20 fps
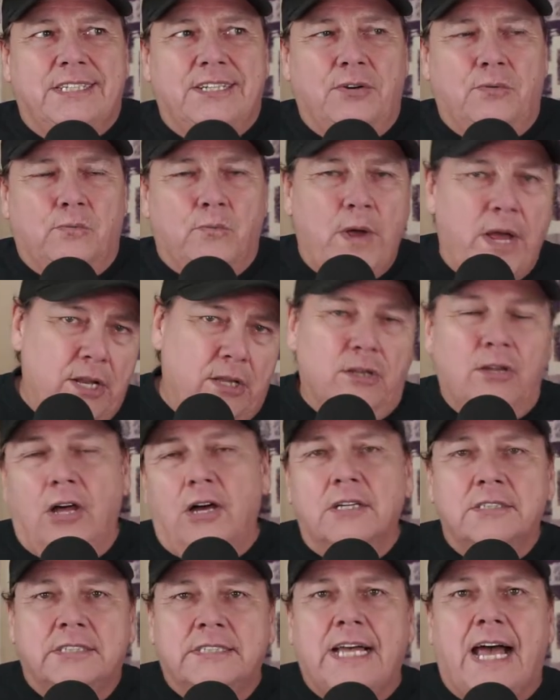right
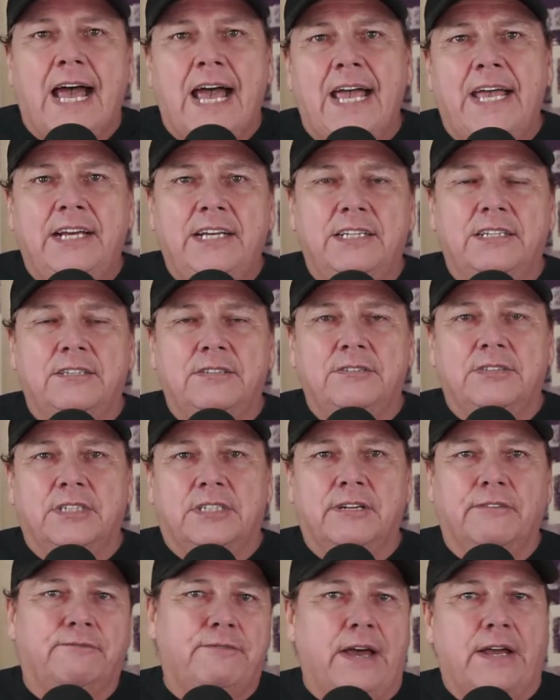alongside the
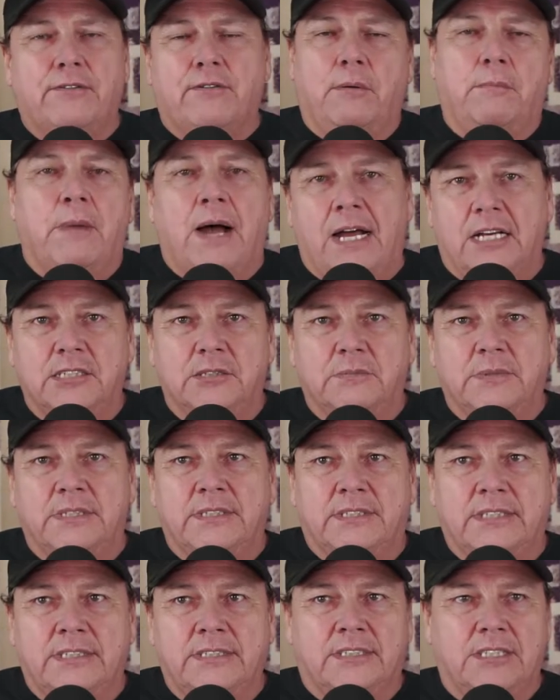Confederate
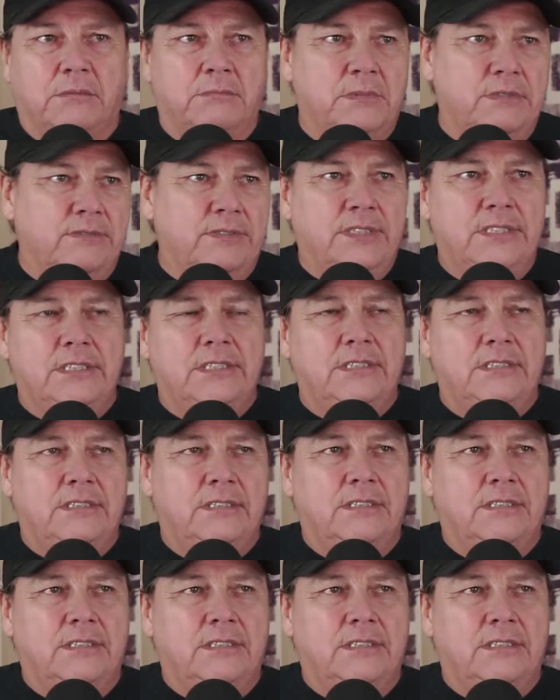monuments and some of the,